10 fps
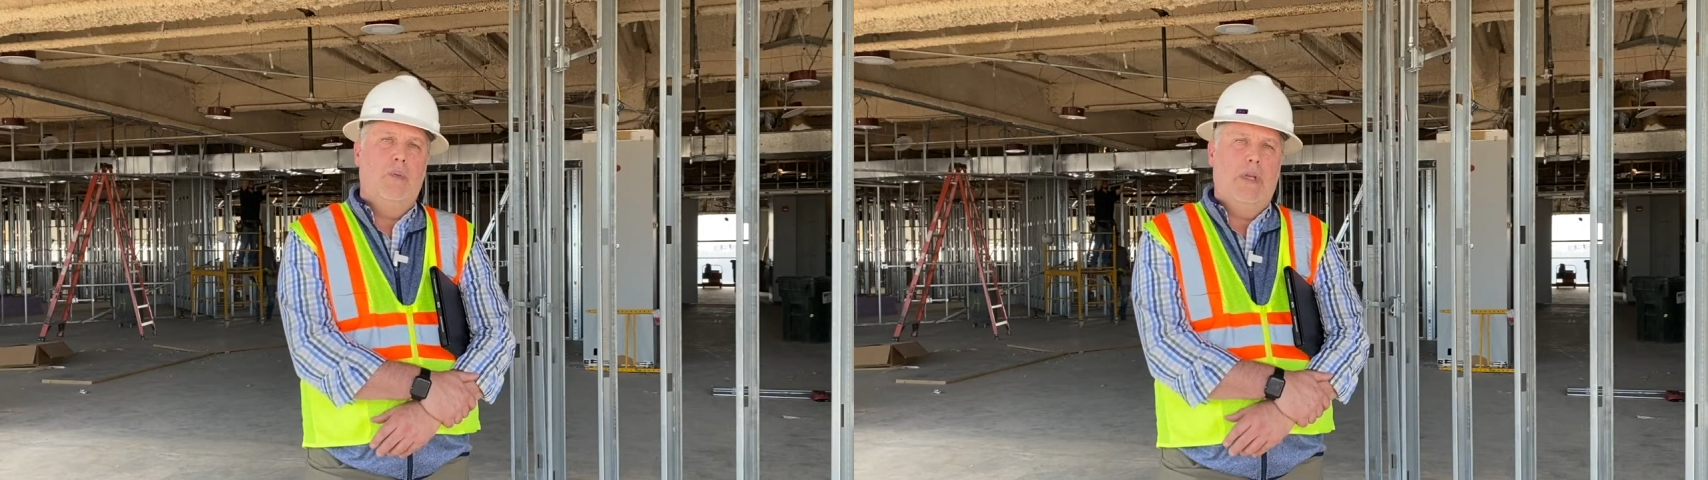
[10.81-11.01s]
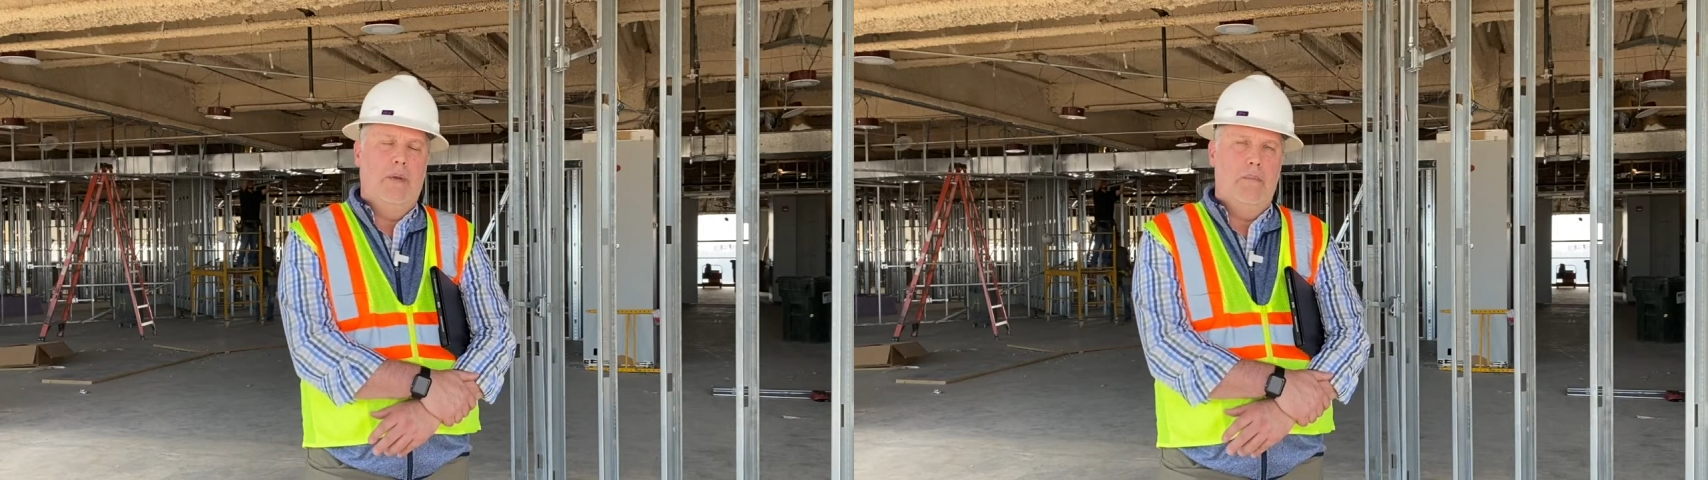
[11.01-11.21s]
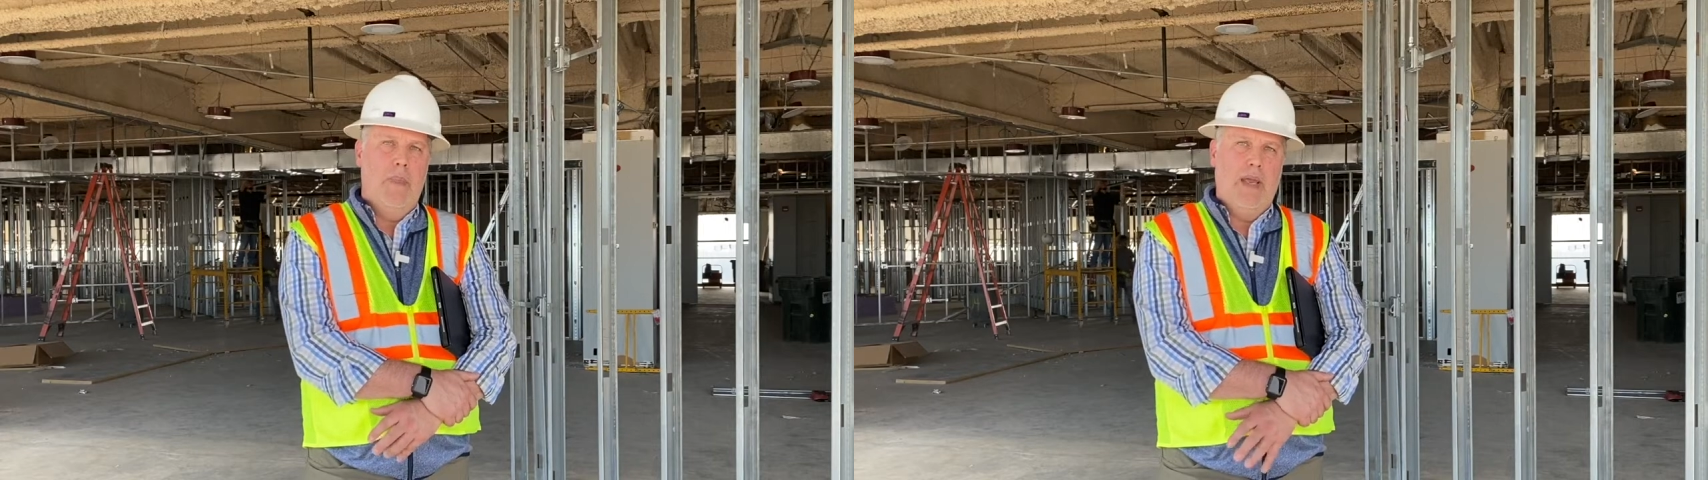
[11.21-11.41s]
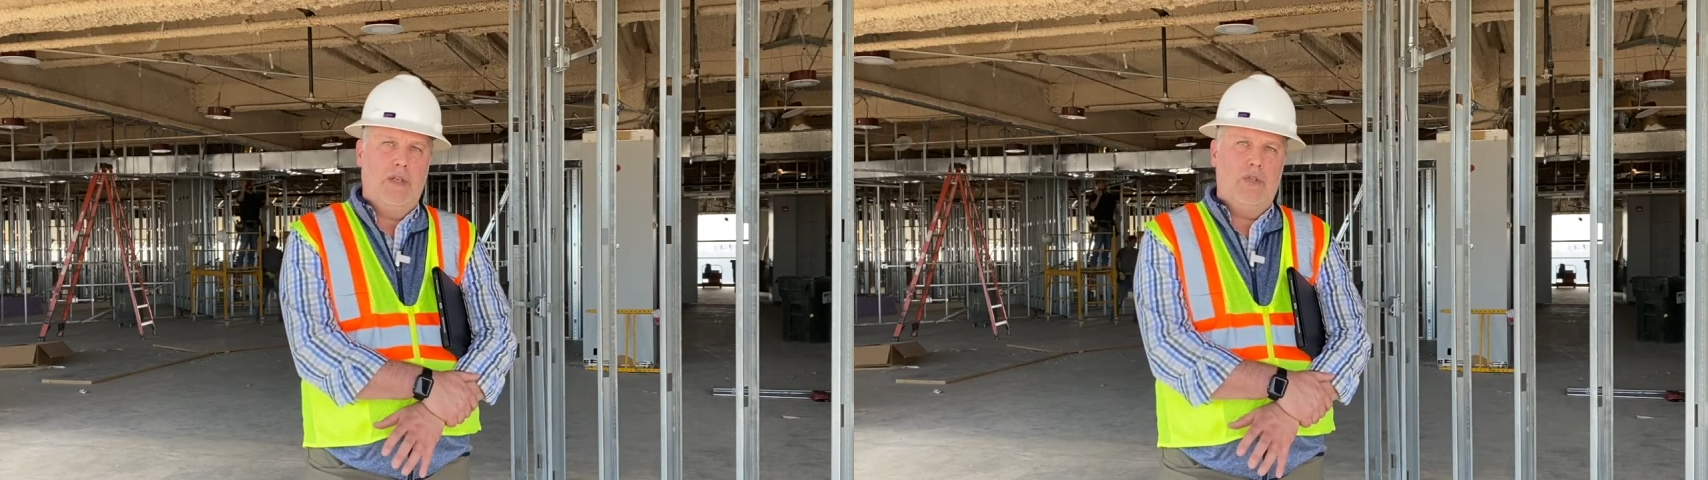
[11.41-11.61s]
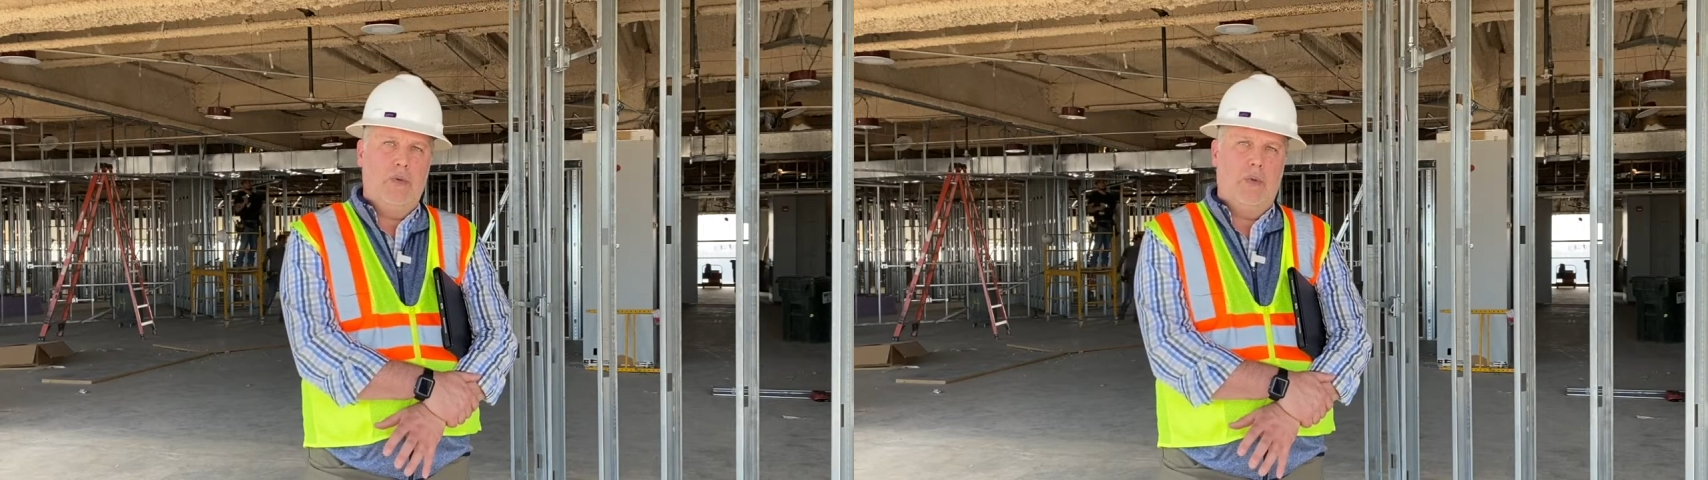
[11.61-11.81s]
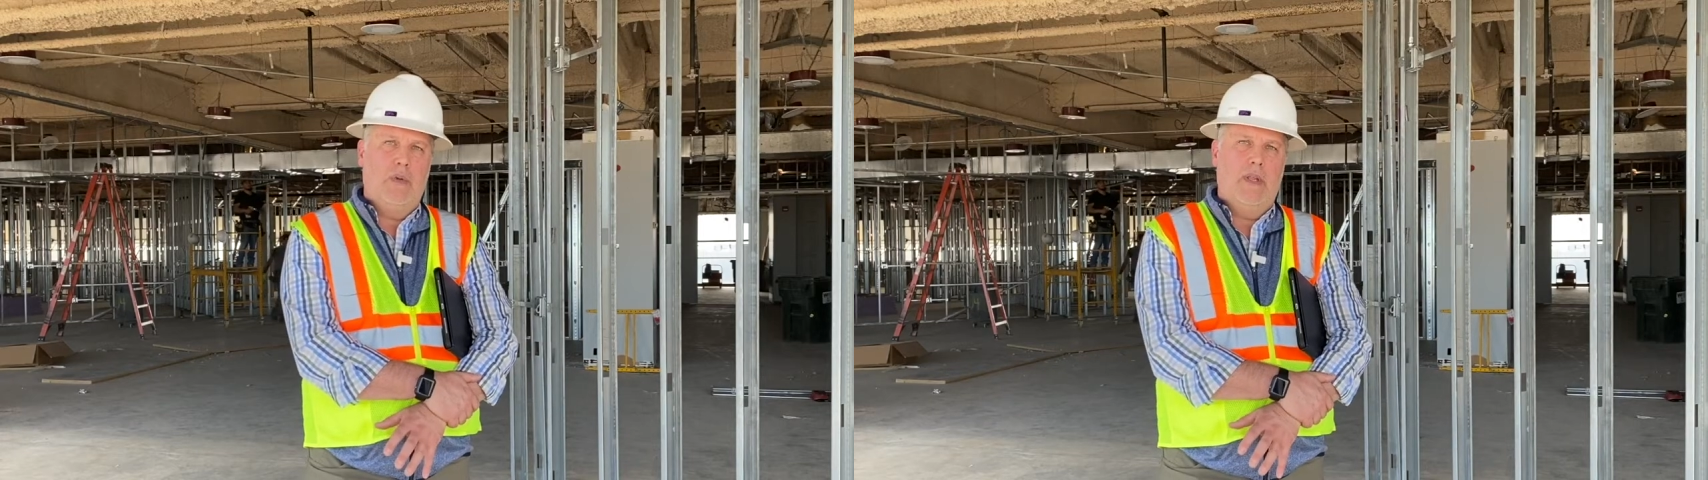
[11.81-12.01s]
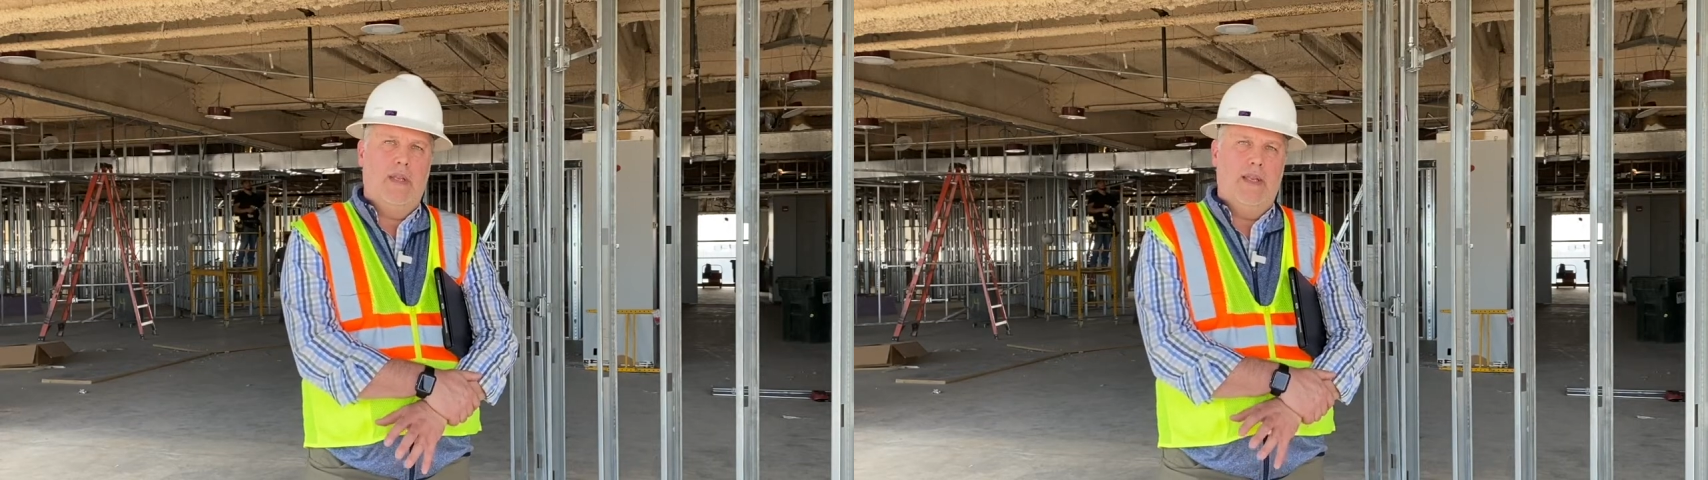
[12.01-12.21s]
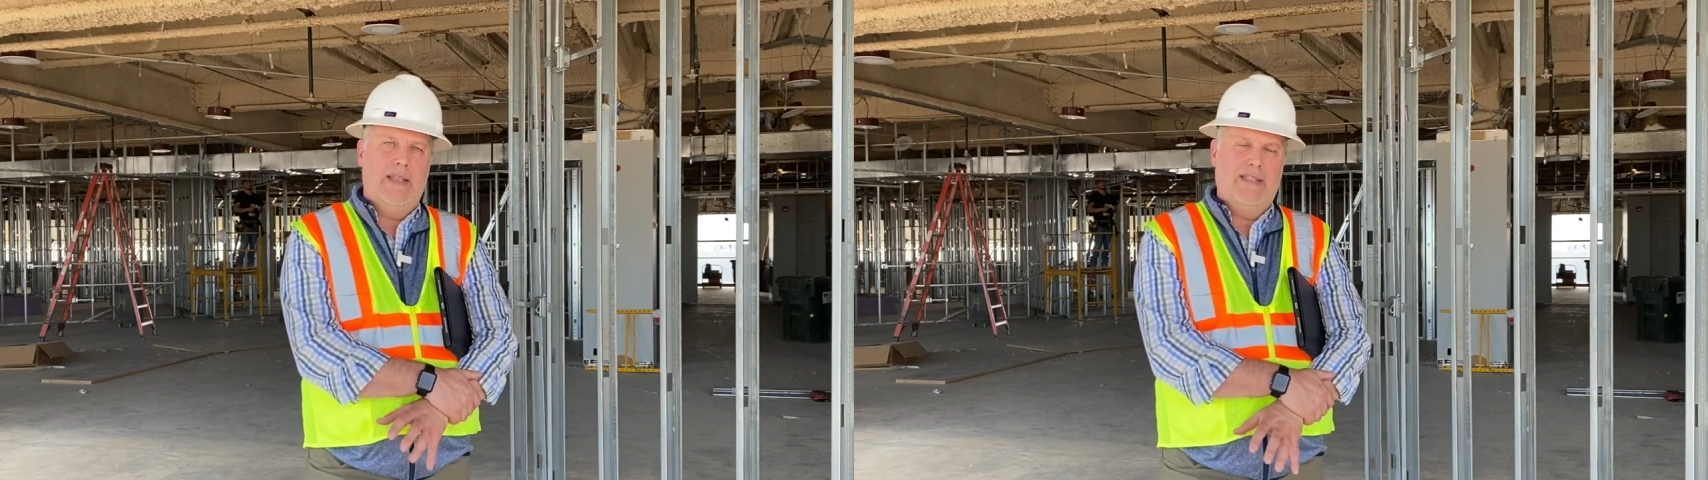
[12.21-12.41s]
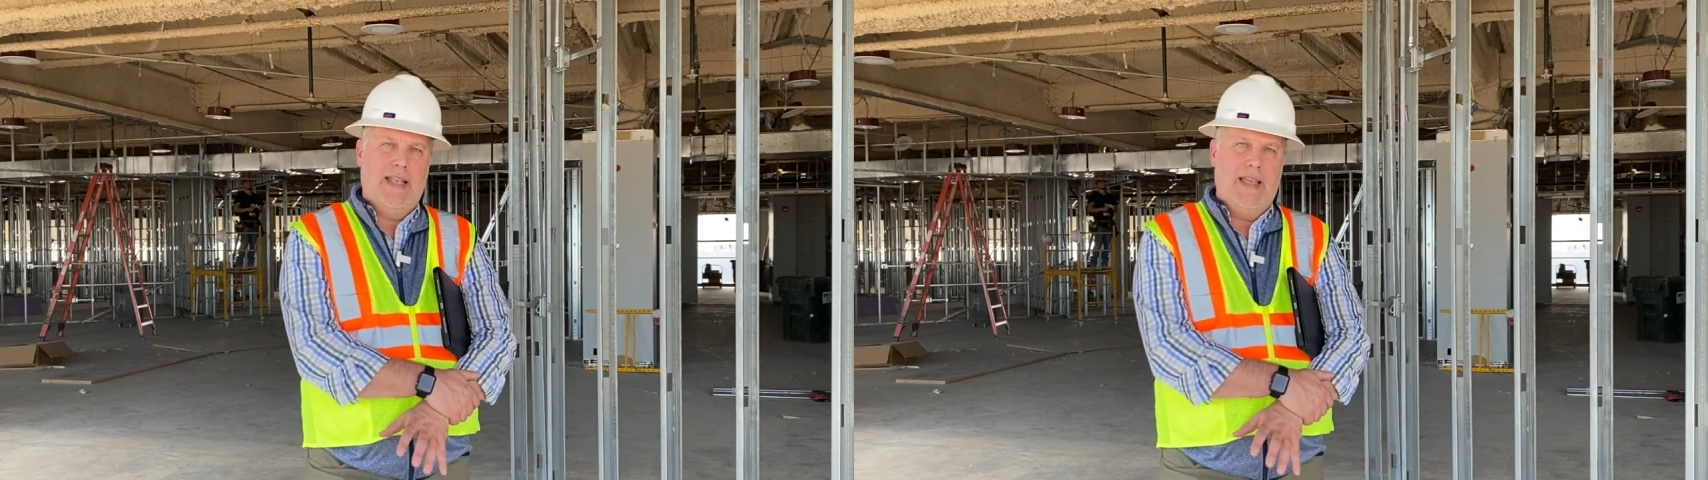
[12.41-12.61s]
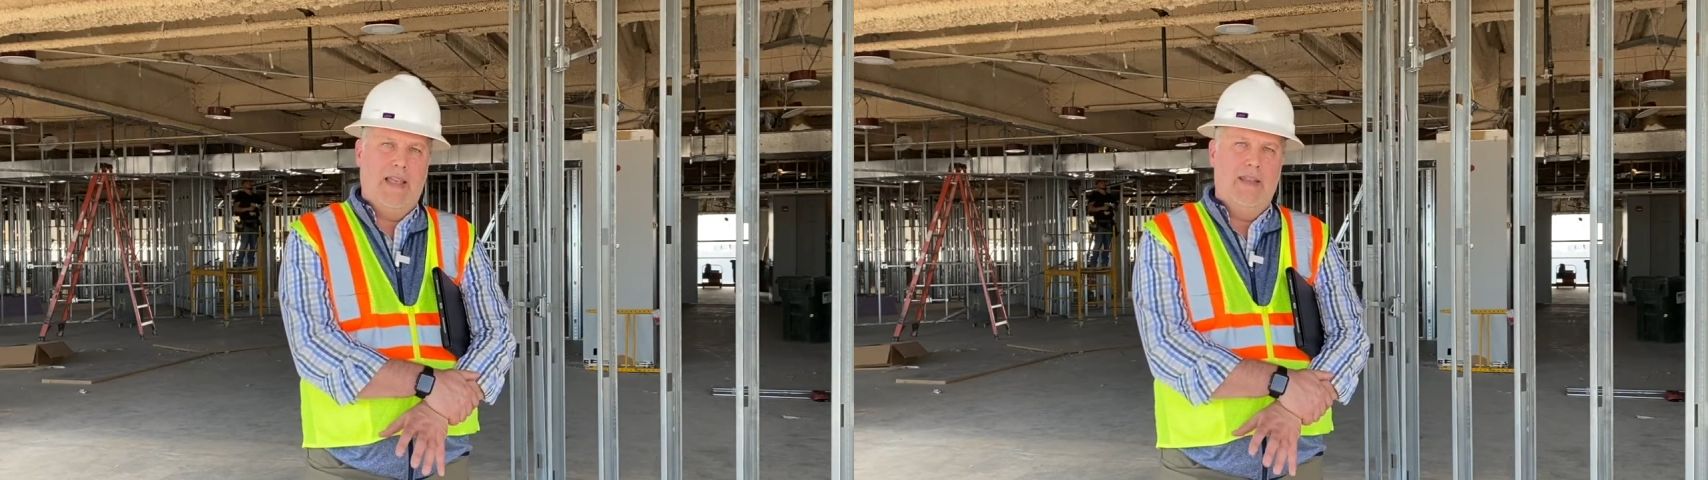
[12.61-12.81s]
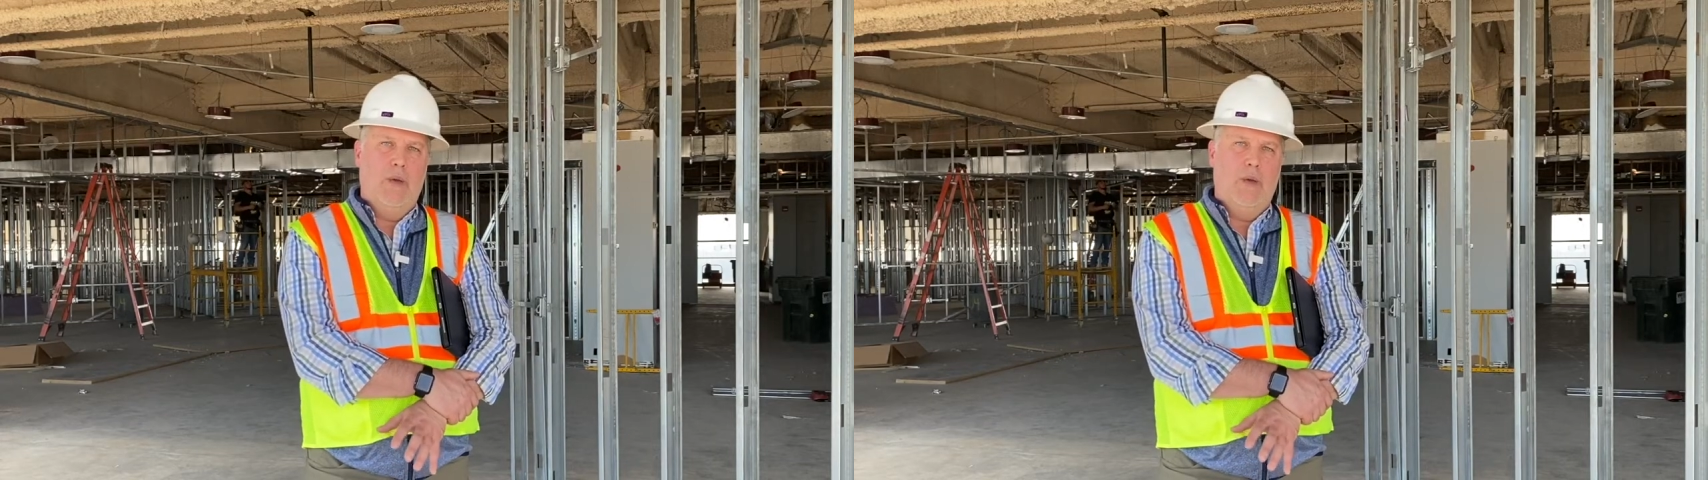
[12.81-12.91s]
We can make sure that the design